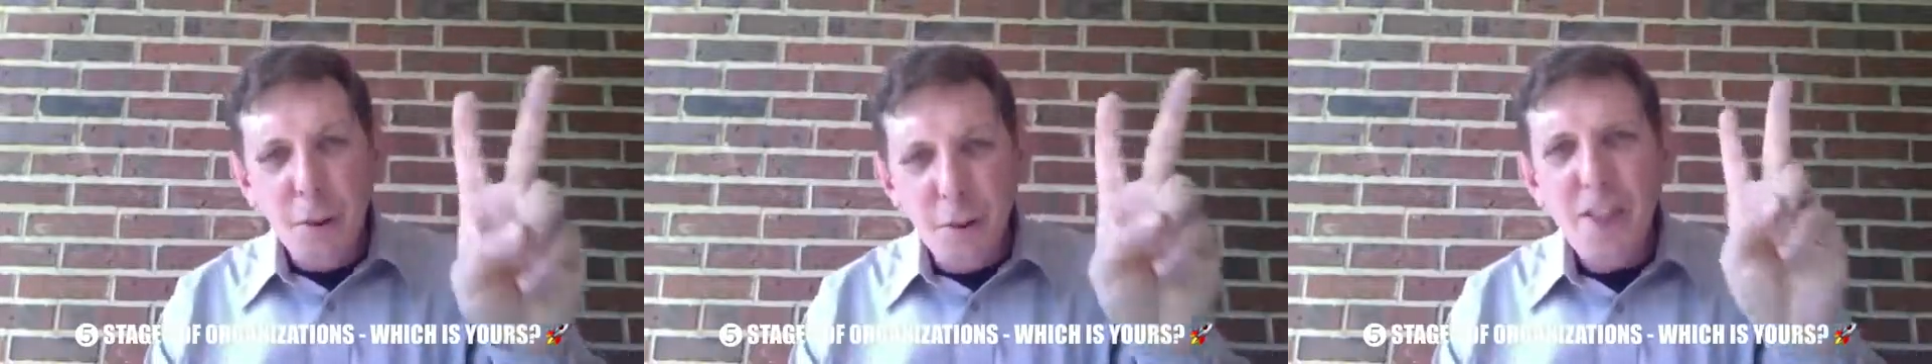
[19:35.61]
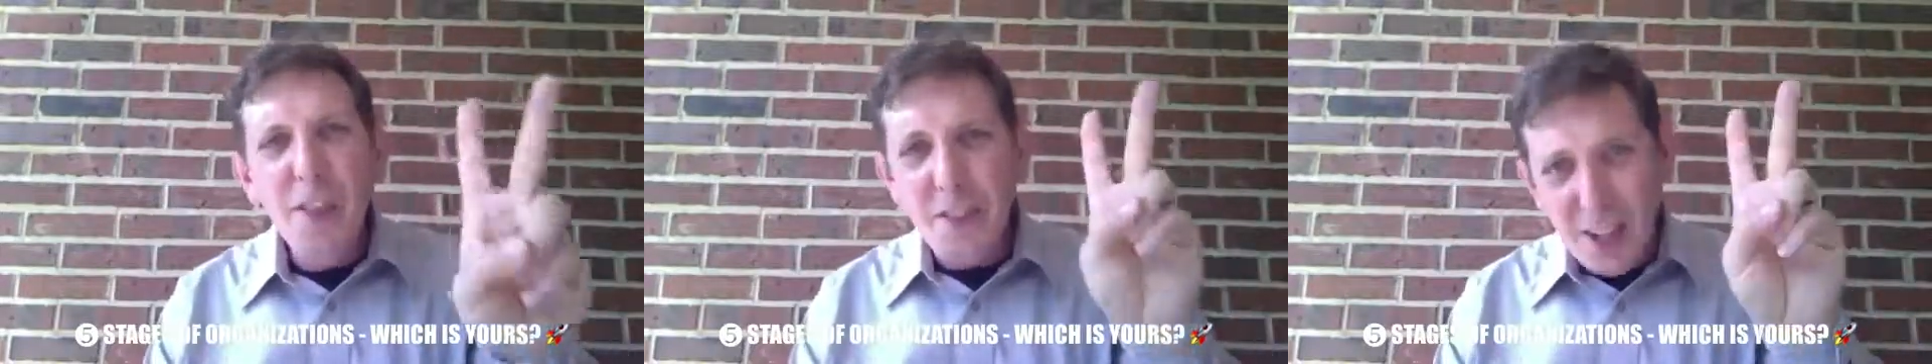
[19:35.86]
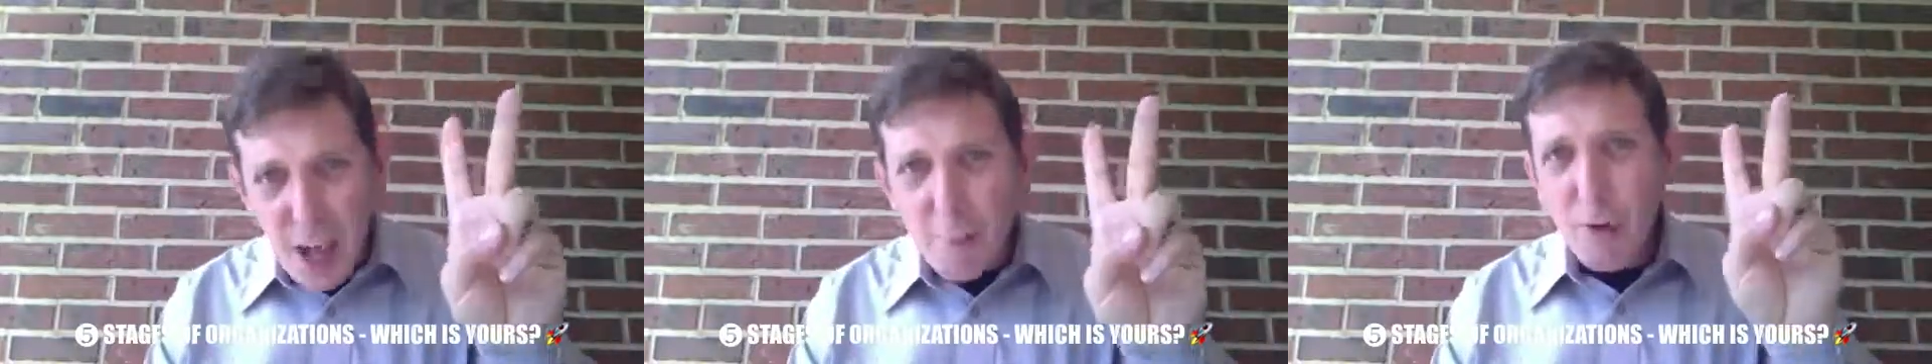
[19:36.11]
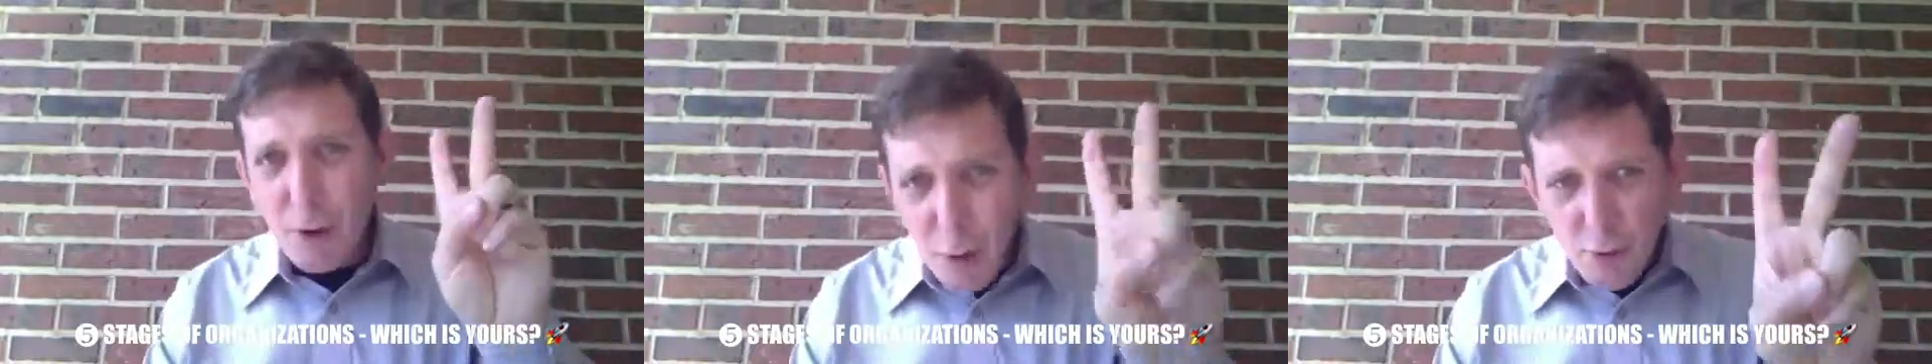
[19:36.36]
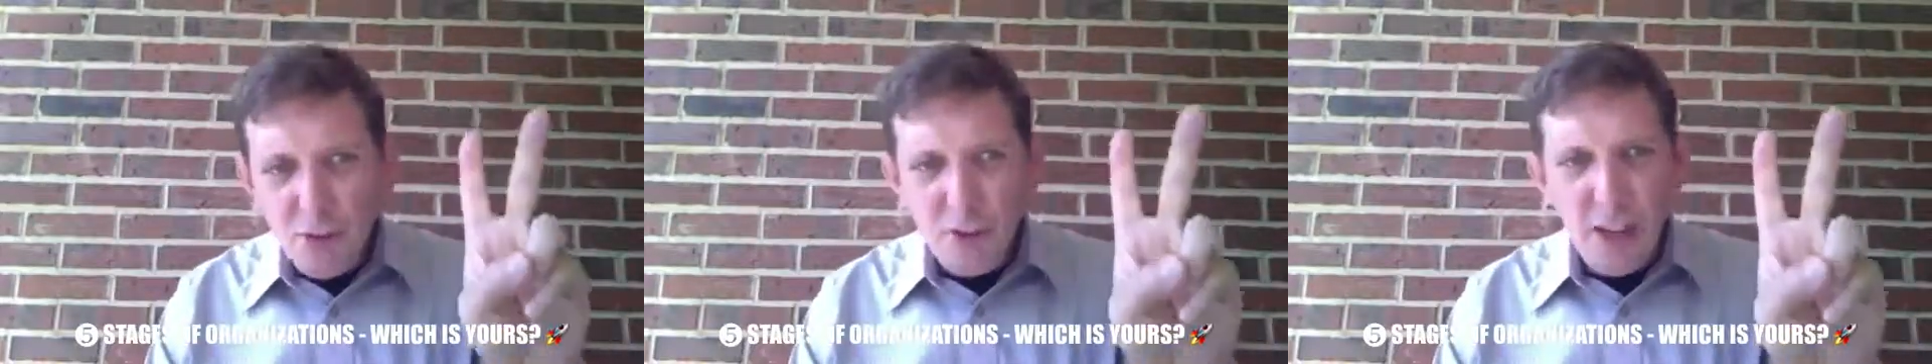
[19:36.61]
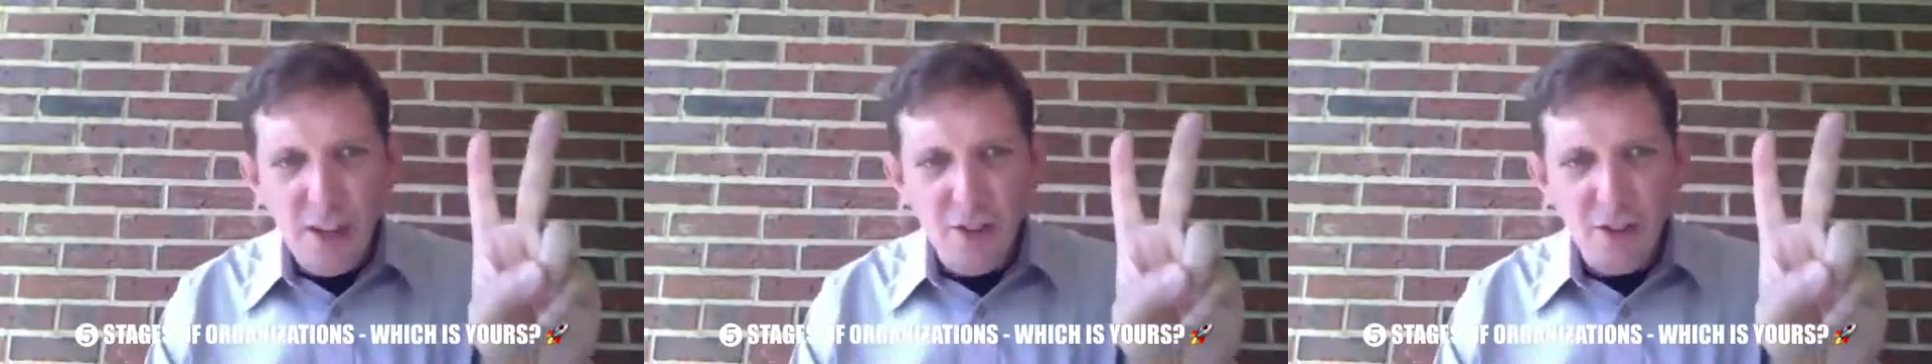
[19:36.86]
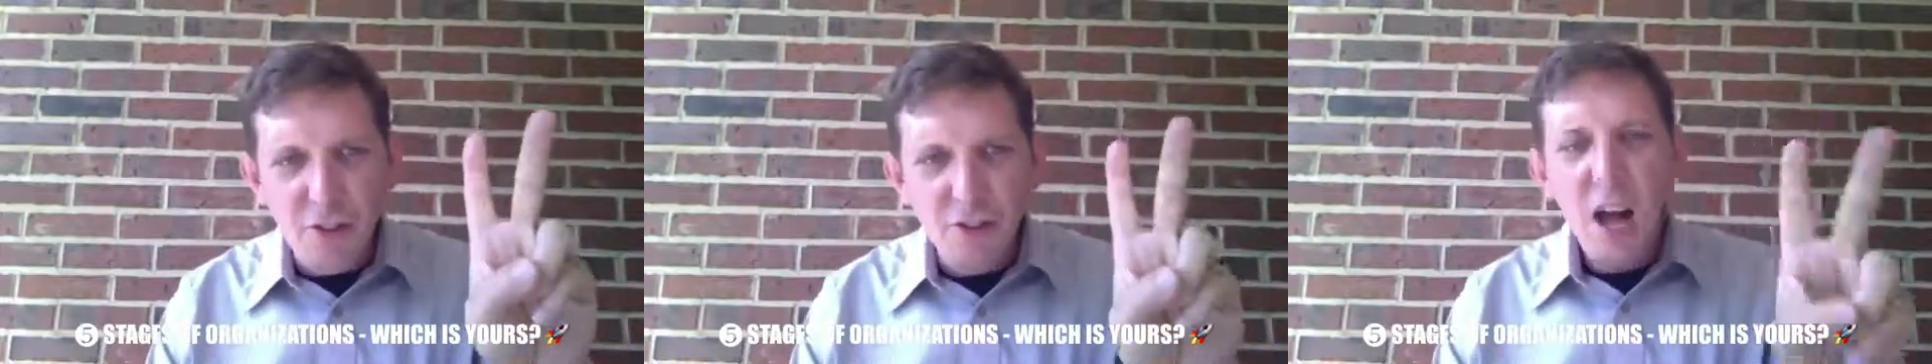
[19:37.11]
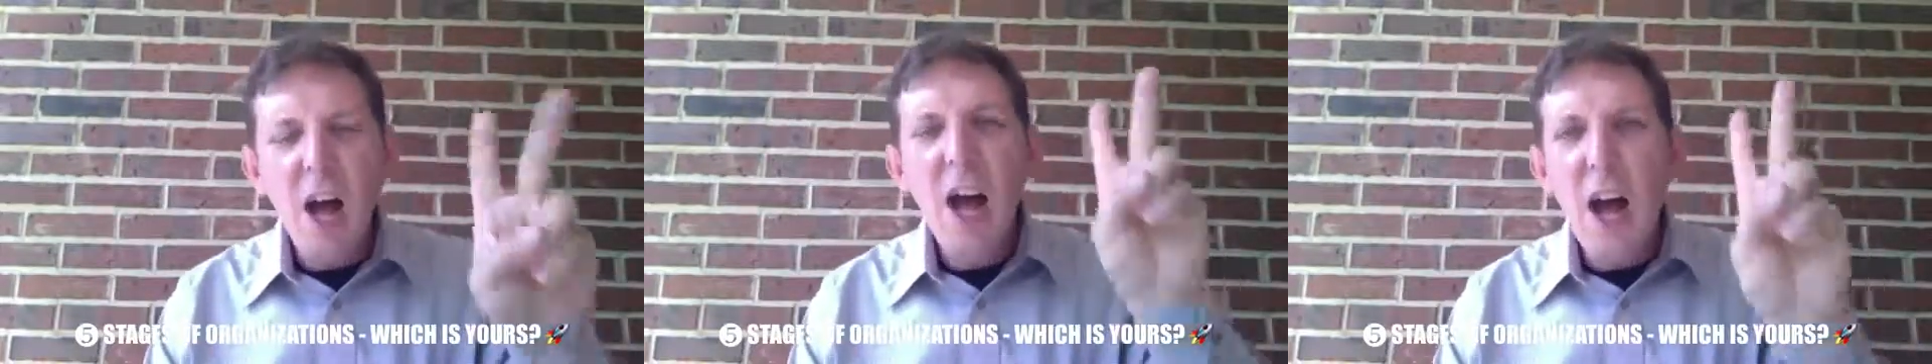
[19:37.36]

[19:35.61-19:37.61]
you're in the top two stages,